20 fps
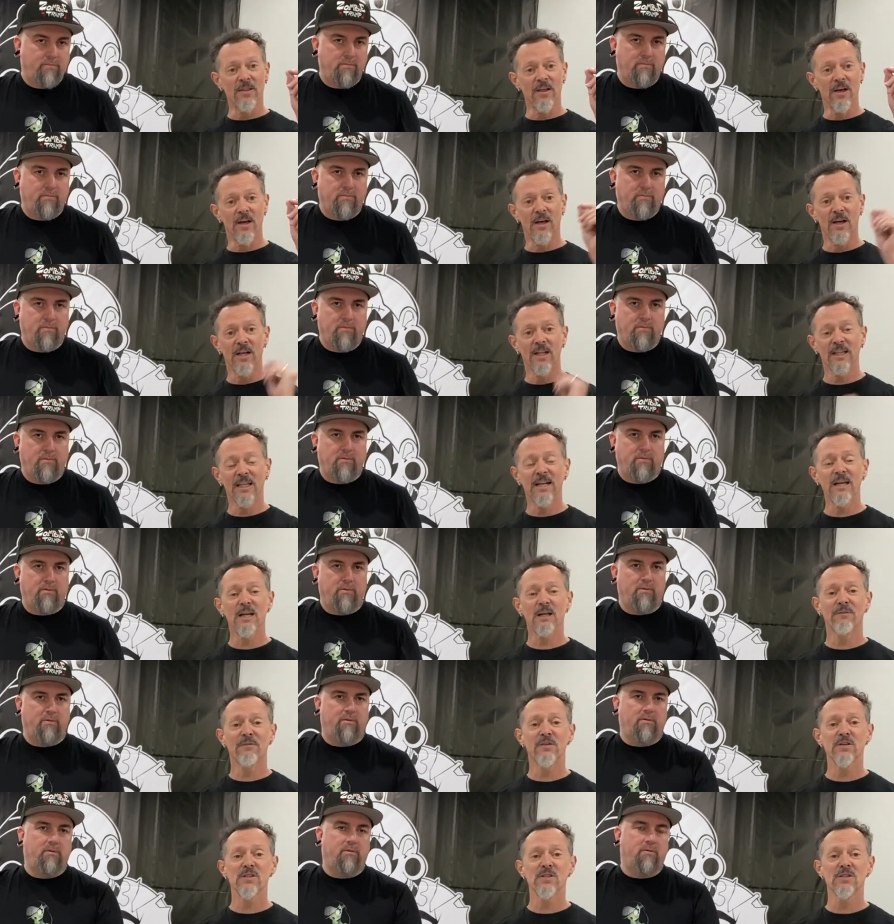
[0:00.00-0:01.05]
Speaker 1: the
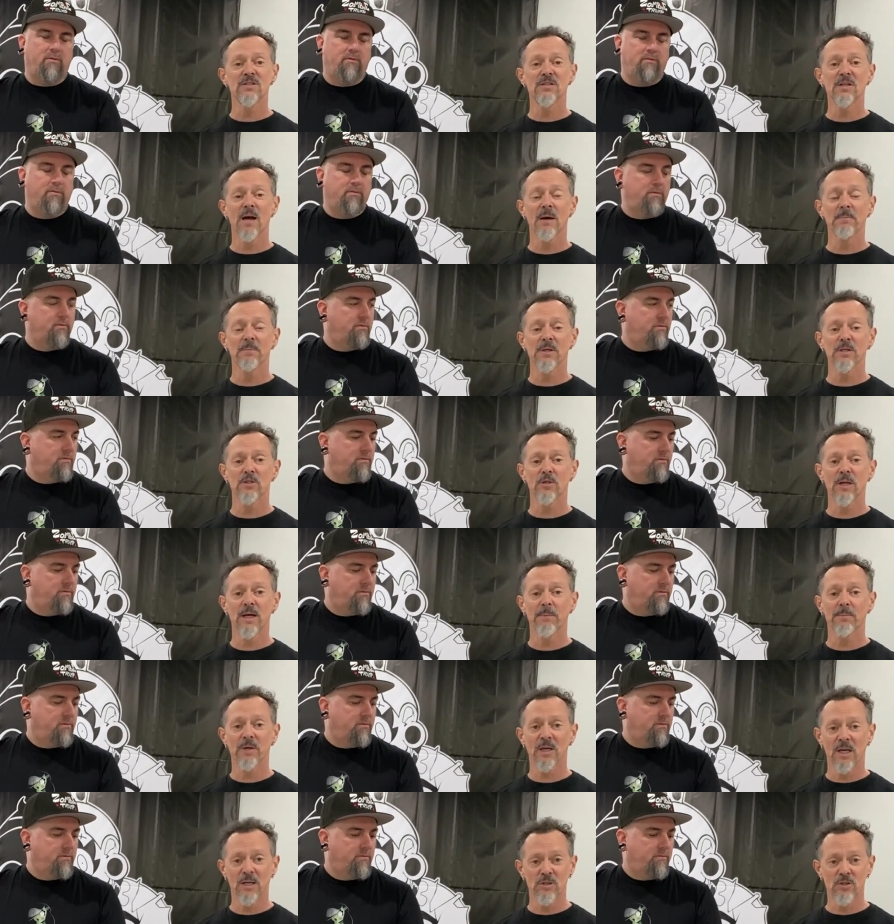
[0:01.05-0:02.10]
Death versus Zombie
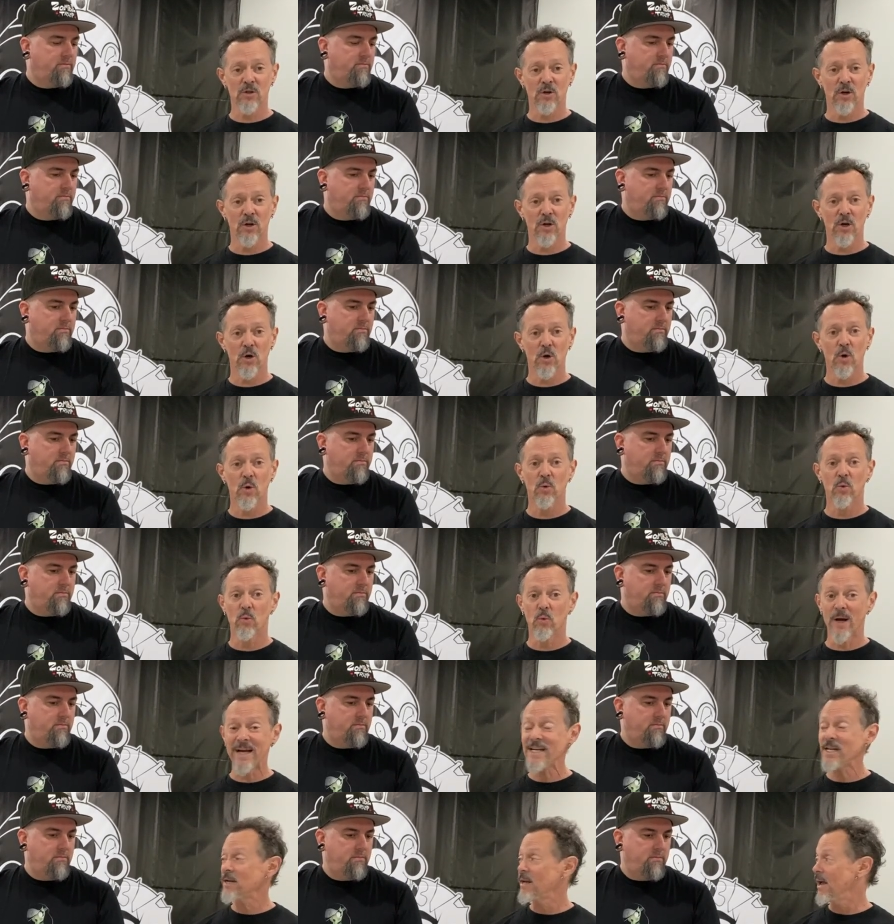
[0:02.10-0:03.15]
Tramp Kickstarter
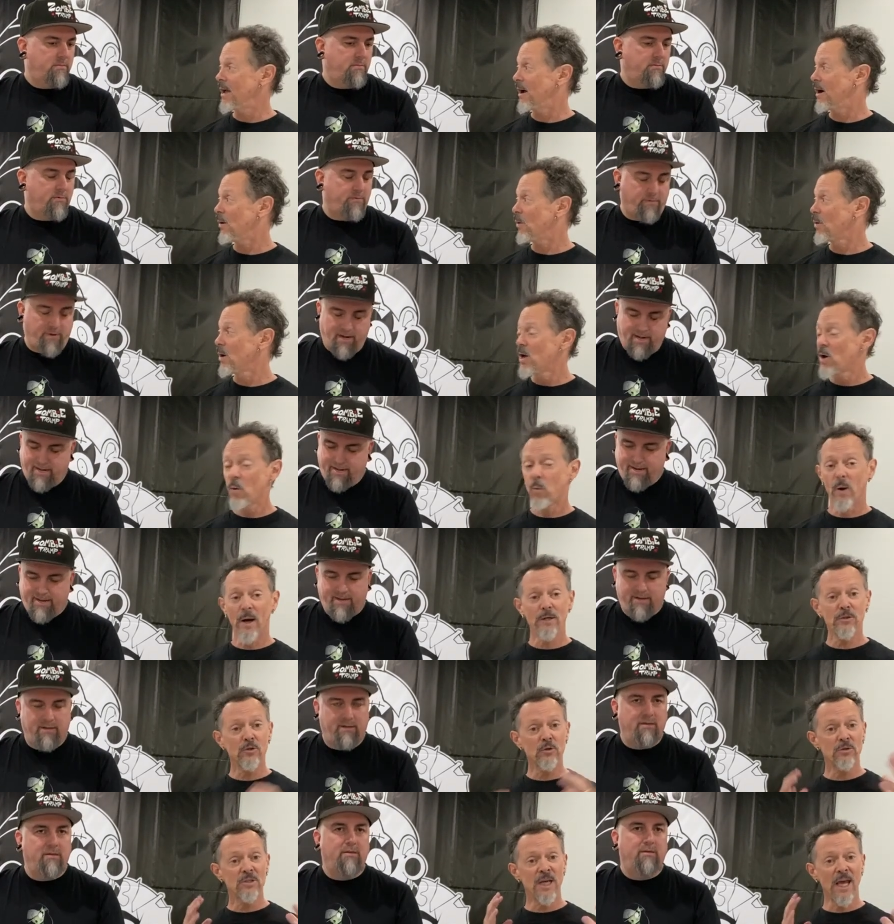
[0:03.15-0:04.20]
right now. Right now. Why
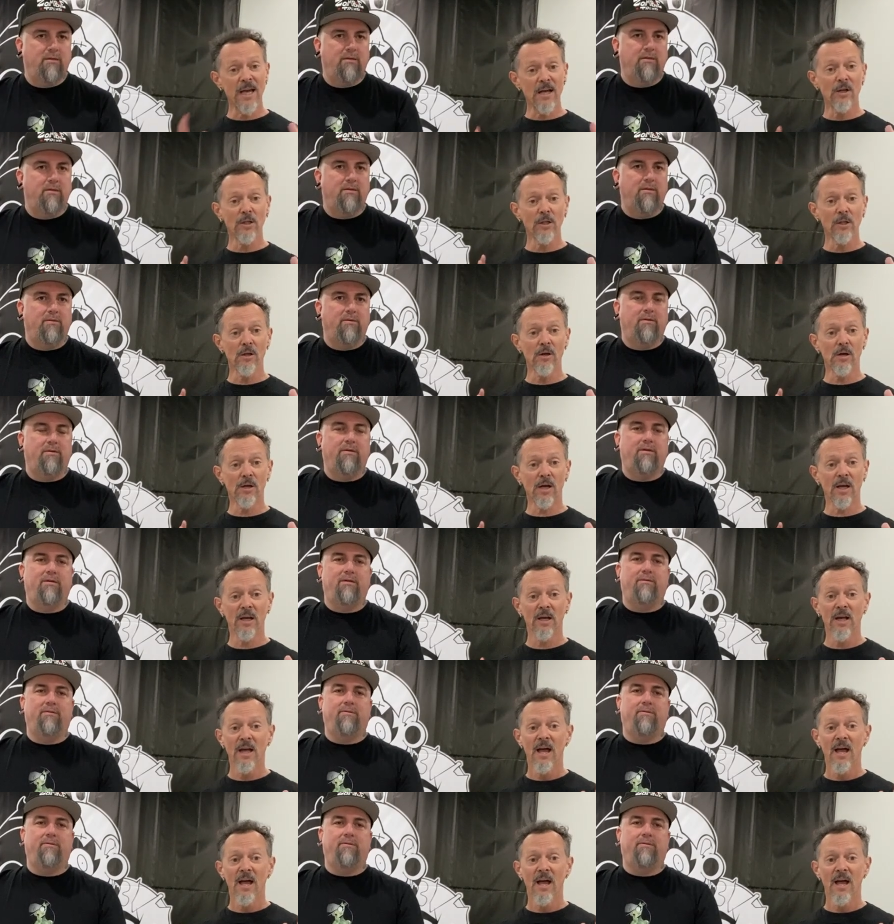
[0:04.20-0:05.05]
don't you take a look